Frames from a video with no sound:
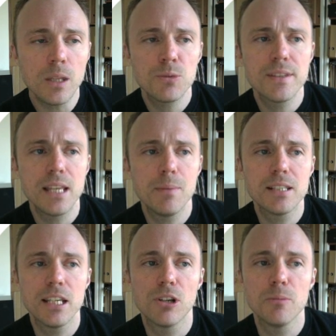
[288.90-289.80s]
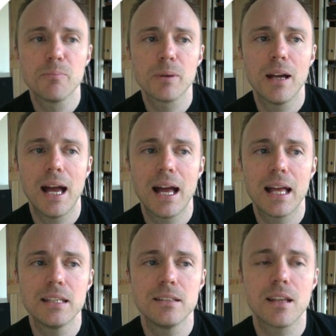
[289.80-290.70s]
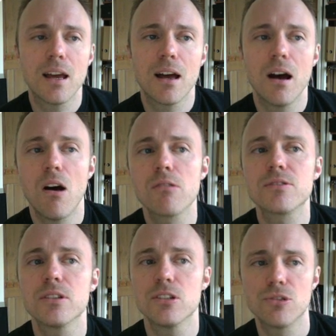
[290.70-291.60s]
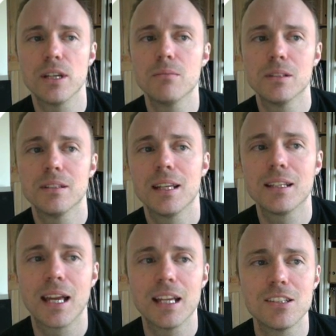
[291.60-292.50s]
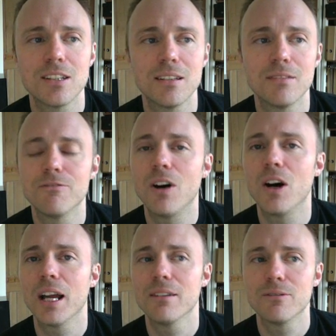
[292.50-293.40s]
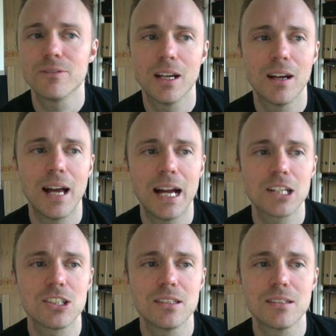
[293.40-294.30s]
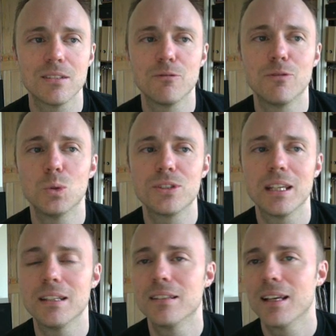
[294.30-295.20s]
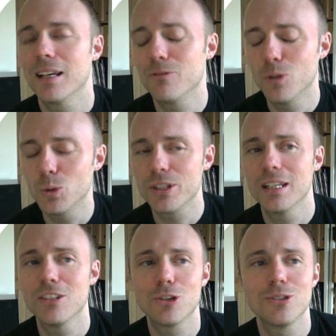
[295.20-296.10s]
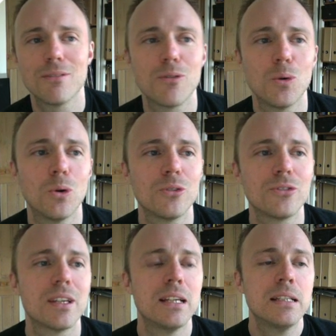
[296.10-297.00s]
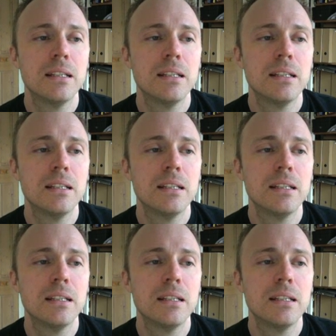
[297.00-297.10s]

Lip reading: is in the CBT group, and after the treatment engaged in 5 actions and had 14 intrusive thoughts.